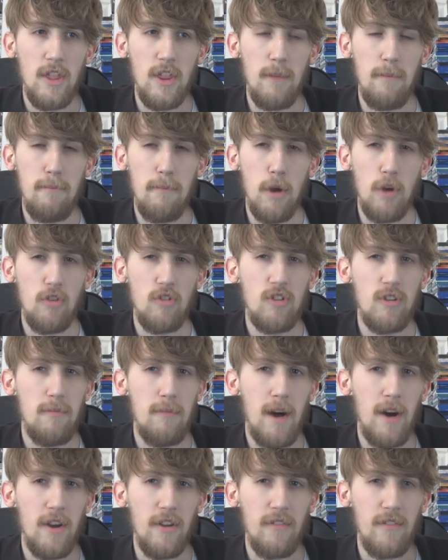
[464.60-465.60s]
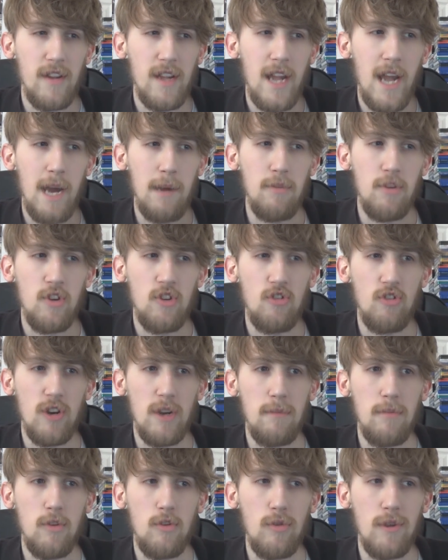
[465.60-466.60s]
the most amount of
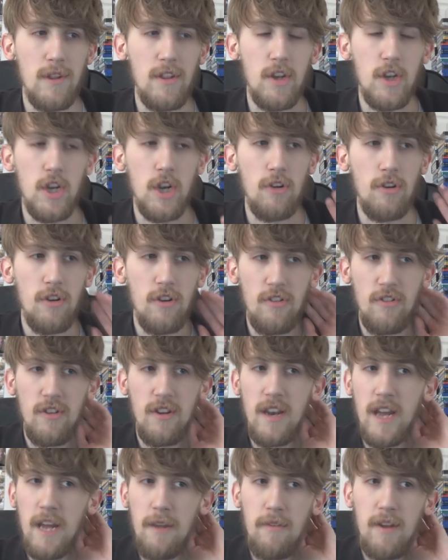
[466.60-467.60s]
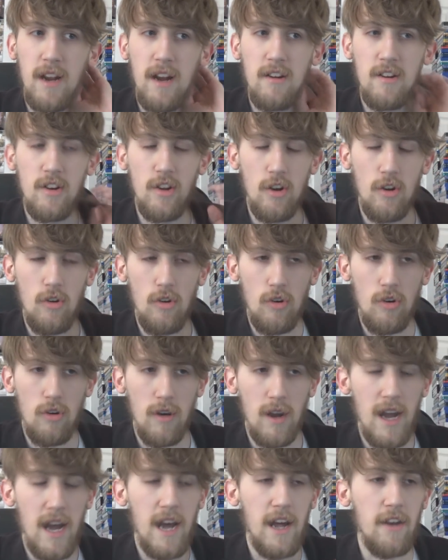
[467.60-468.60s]
chemistry between the Jonas and Ava character,
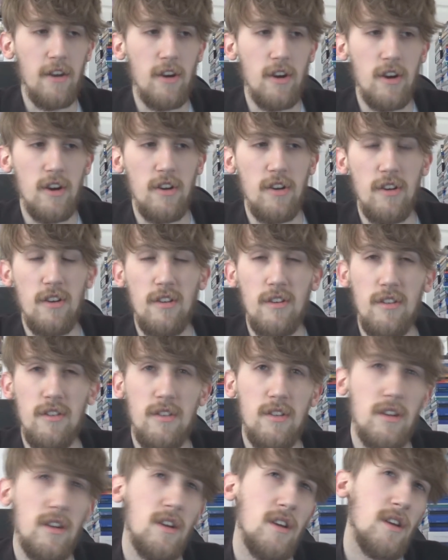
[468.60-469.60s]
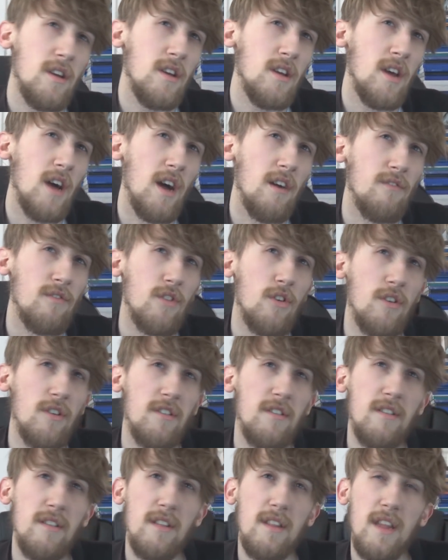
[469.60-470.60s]
or Hannah and I forgot
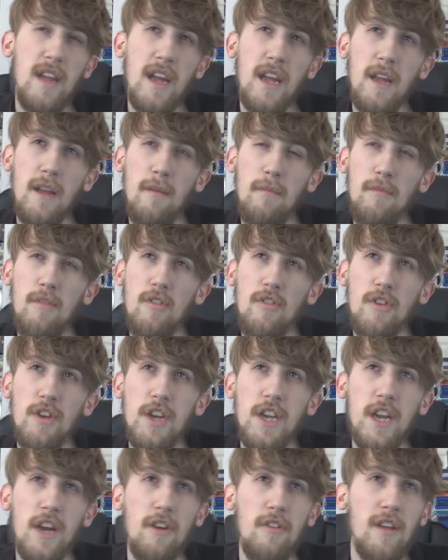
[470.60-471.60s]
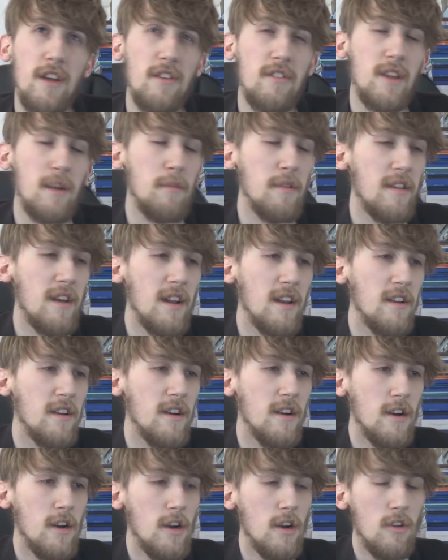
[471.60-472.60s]
his name. It's not Gio, that's Skam
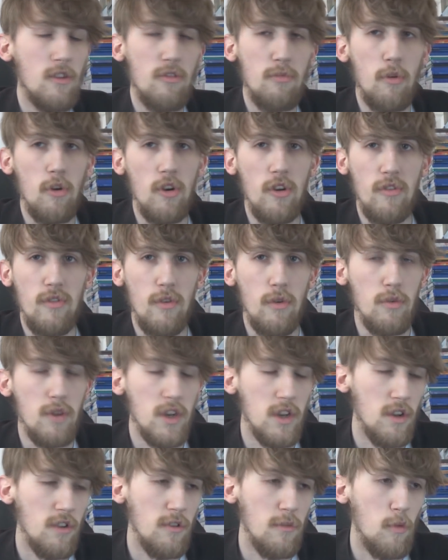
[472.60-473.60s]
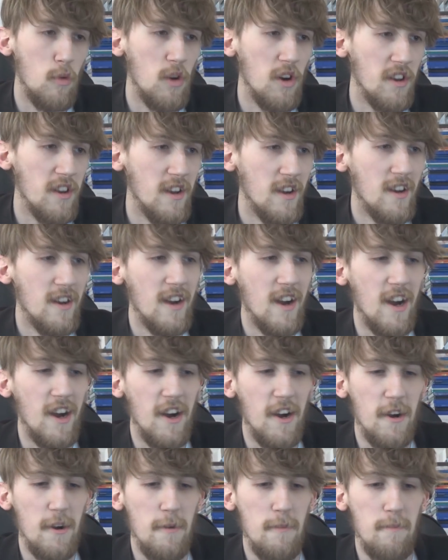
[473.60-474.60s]
Italia. Spoilers for which is number one.
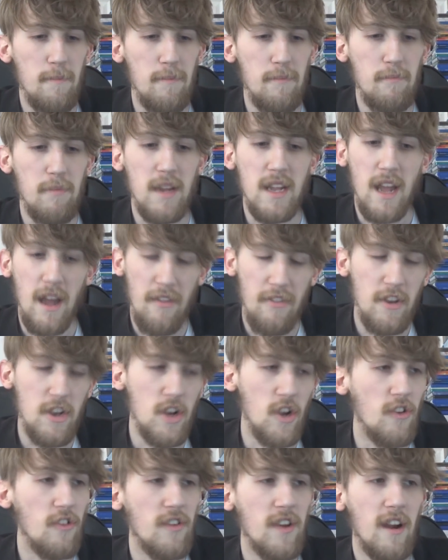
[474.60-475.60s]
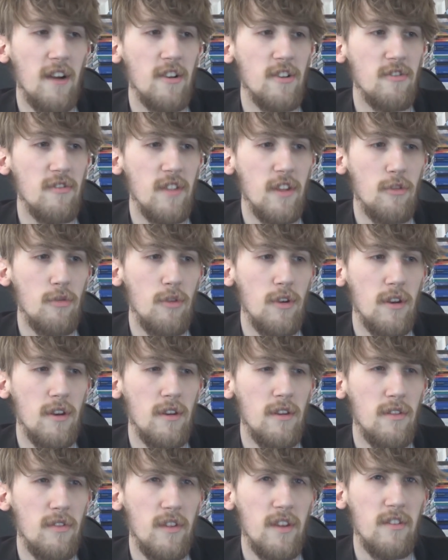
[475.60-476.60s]
But yeah, the Jonas character in this one,
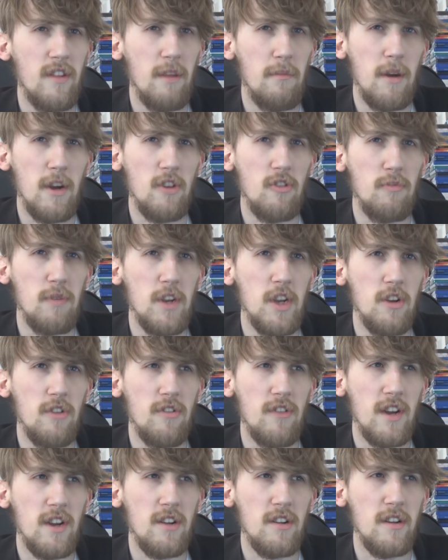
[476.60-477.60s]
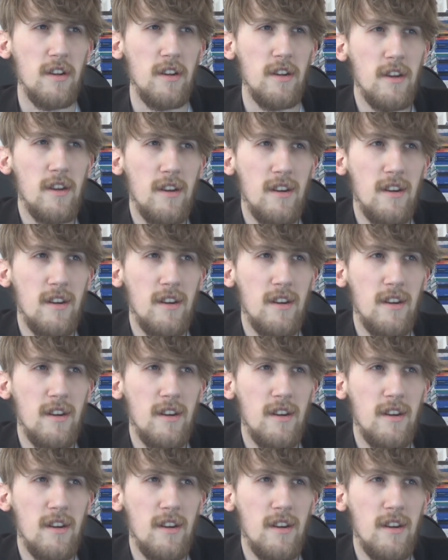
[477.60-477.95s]
I think his name might just be Jonas actually.